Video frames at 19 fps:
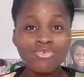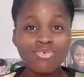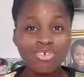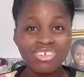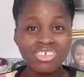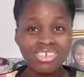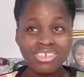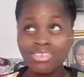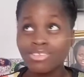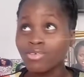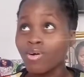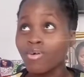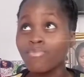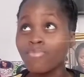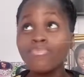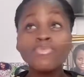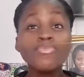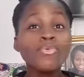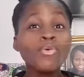crushes
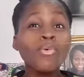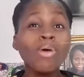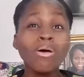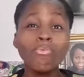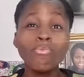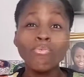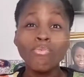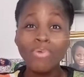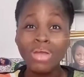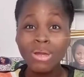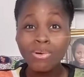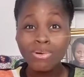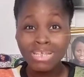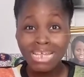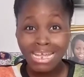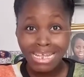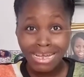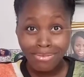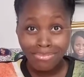on people who are way
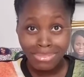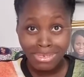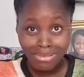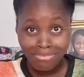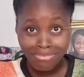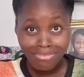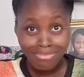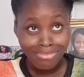older than me.